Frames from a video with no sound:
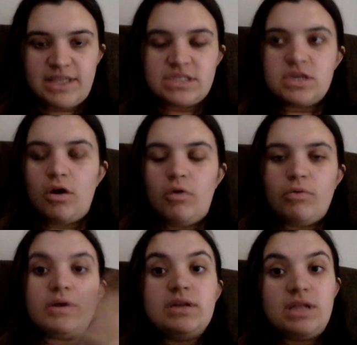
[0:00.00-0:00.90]
So
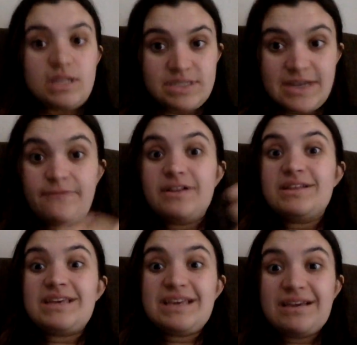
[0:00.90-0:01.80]
it's
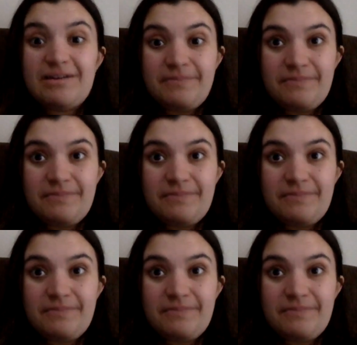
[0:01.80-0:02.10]
definitely